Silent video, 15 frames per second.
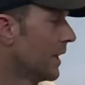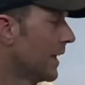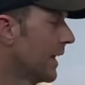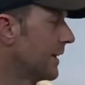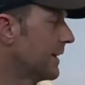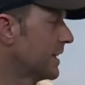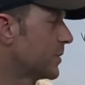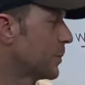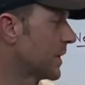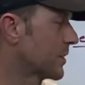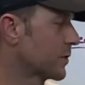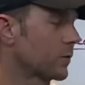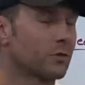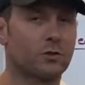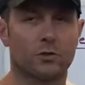And these
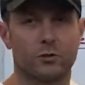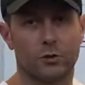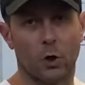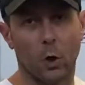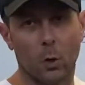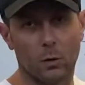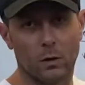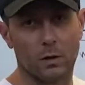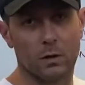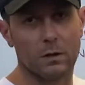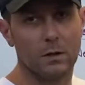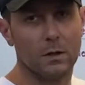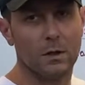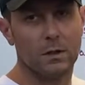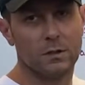pistols are total.
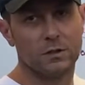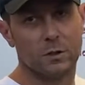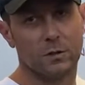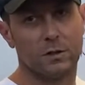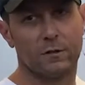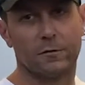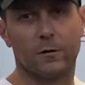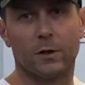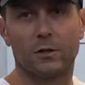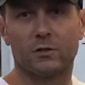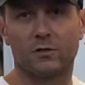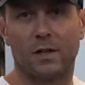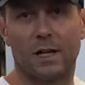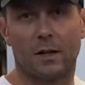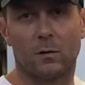So in the
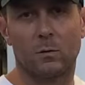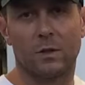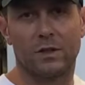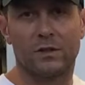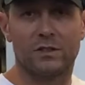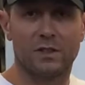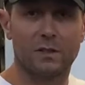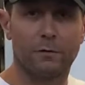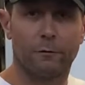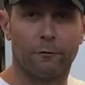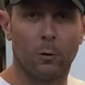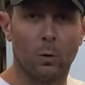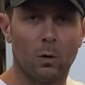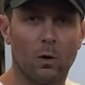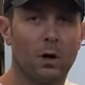first round where you see
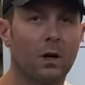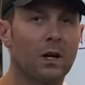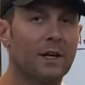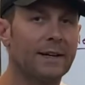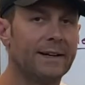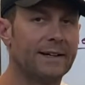four,